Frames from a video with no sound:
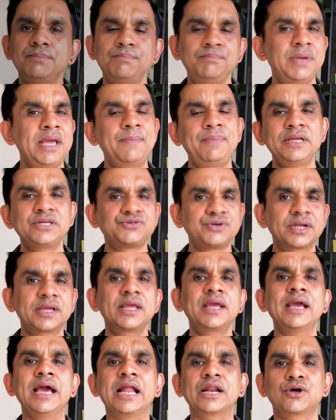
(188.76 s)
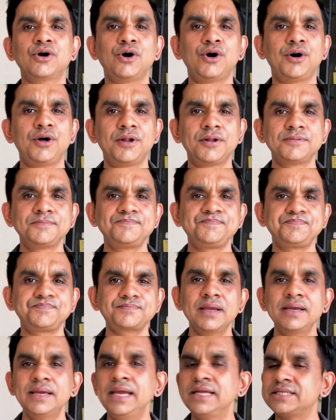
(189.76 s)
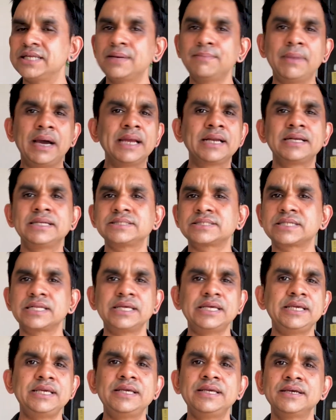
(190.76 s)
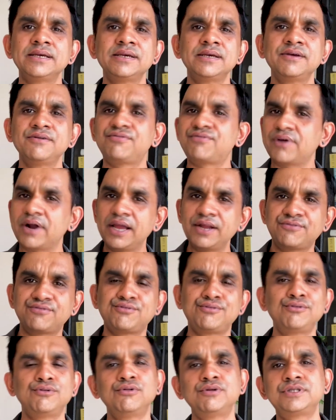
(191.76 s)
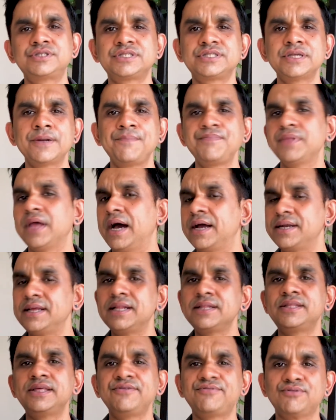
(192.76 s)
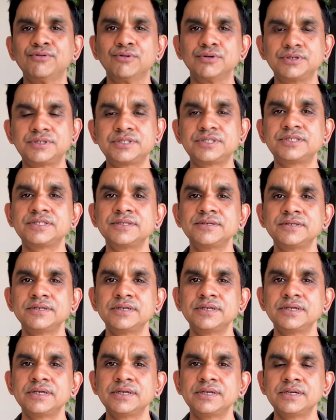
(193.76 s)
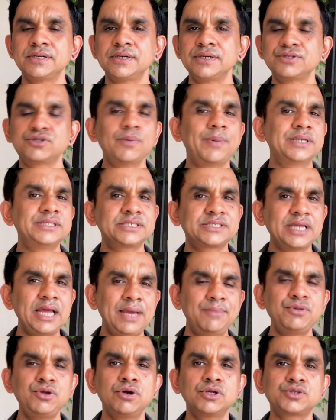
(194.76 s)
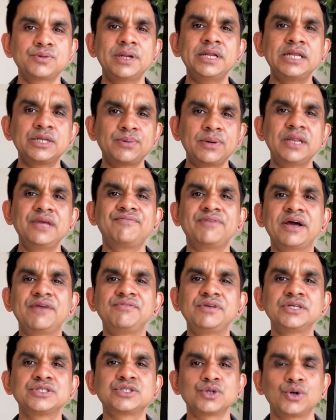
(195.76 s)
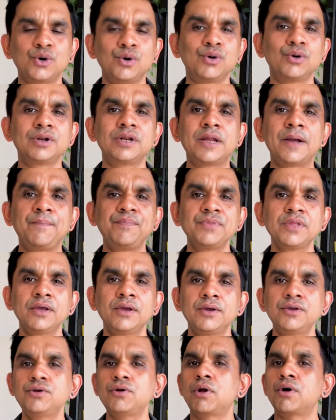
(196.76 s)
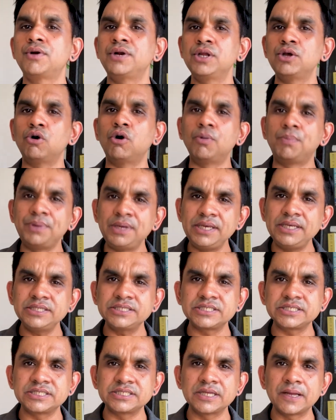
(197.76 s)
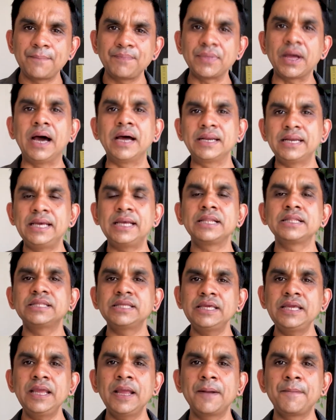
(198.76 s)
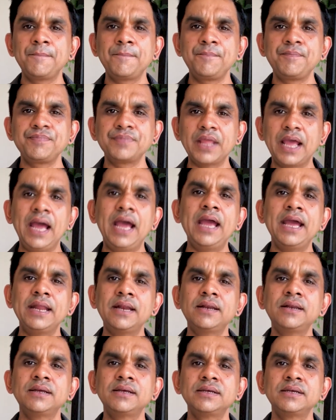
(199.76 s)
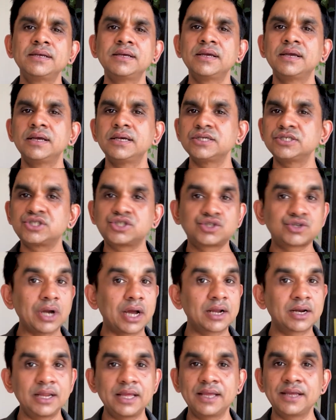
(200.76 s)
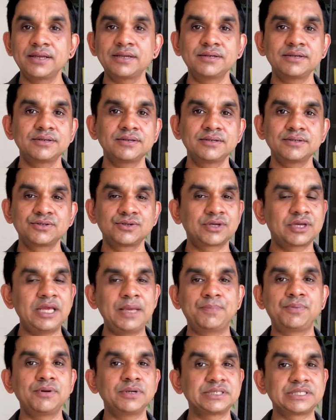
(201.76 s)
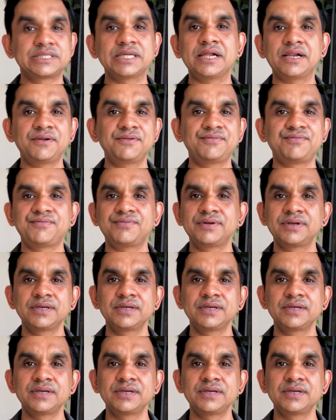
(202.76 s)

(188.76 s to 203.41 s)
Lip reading: maybe drinking alcohol, eating mindlessly fried foods, unhealthy foods. So by the time you're 20-25 years old, you're already obese, unhealthy, and struggling to keep yourself